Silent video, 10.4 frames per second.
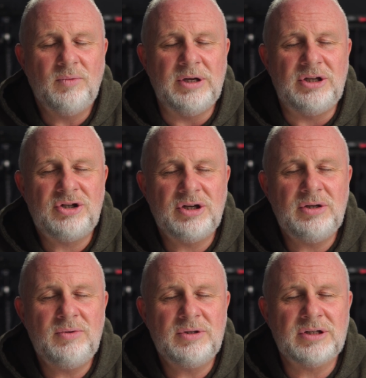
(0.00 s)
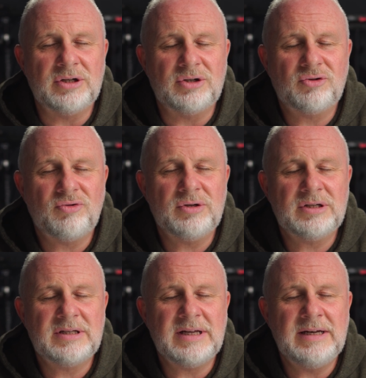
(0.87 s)
We choose to
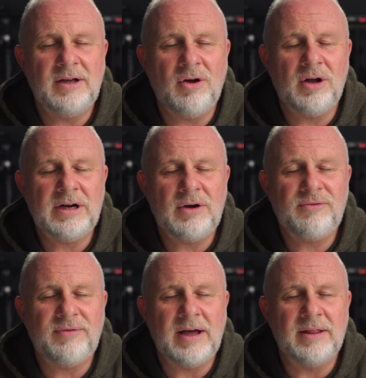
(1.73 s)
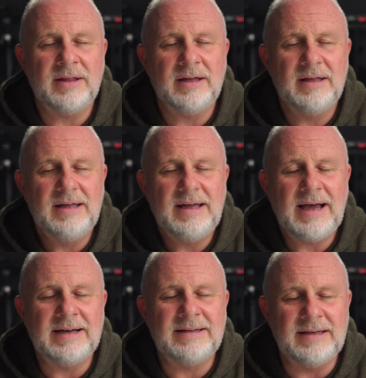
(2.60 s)
trust in God our Father
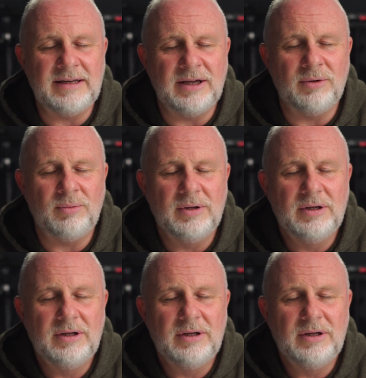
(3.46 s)
and in you.